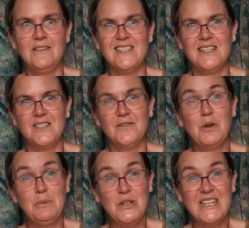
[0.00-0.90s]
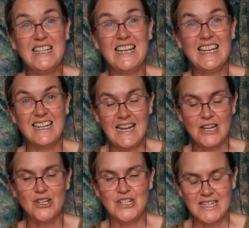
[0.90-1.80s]
sense of community and
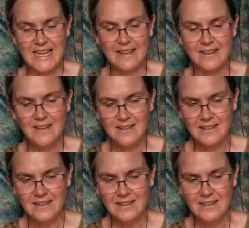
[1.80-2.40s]
connection together.